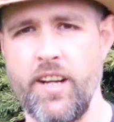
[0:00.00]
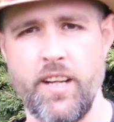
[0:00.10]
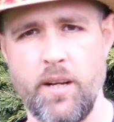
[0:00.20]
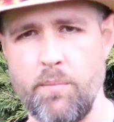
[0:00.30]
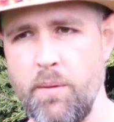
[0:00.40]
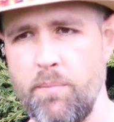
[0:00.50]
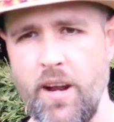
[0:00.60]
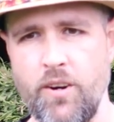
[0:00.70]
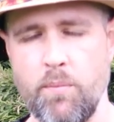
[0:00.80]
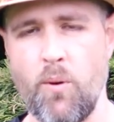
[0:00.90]
and get a bit
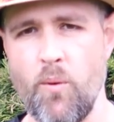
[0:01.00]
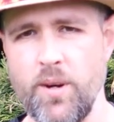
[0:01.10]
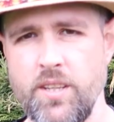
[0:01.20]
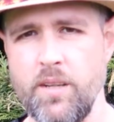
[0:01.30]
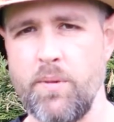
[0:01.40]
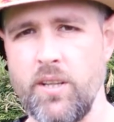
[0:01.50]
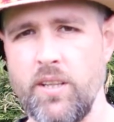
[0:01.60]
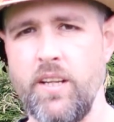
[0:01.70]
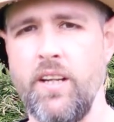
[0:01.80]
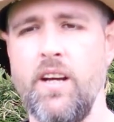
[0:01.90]
better pointing
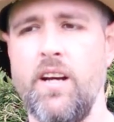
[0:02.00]
ability.